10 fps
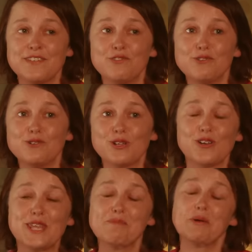They've all
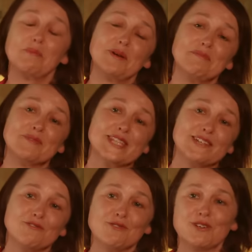got their problems and
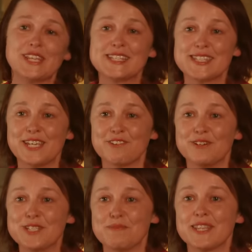they've all got their
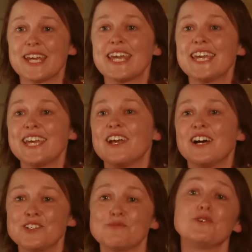secrets, but they're here
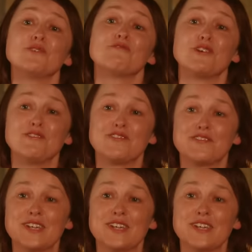under one roof,